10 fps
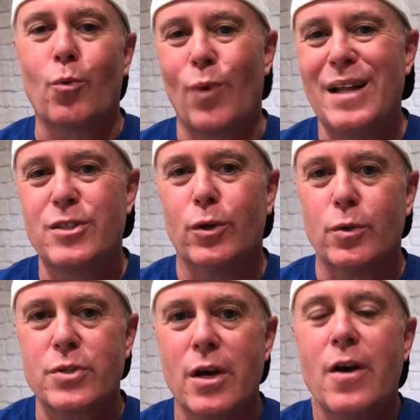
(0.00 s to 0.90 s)

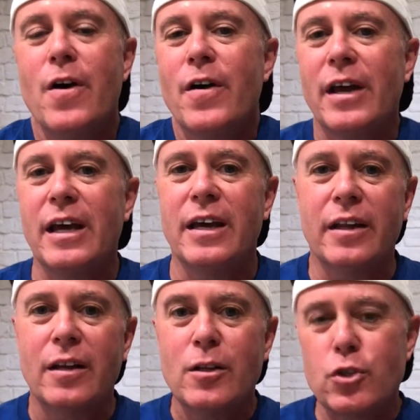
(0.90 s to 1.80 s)
rentals
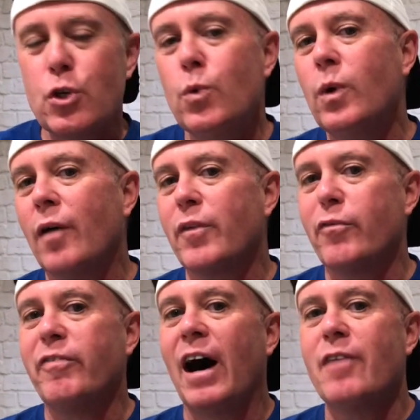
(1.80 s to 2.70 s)
in two of the
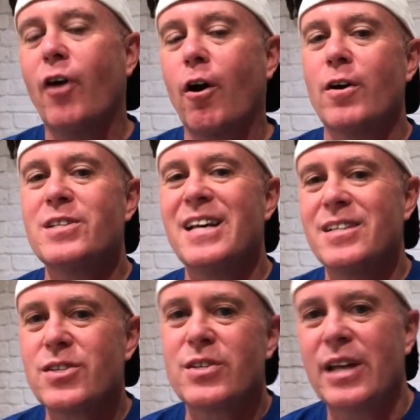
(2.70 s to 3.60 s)
five hardest hit
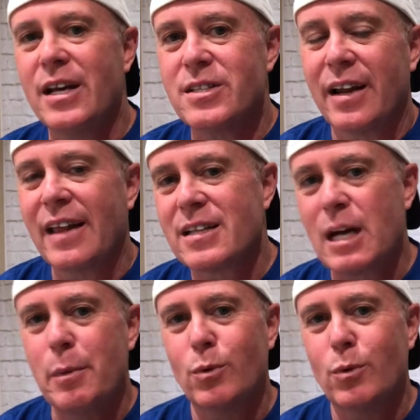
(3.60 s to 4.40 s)
states, and at that time it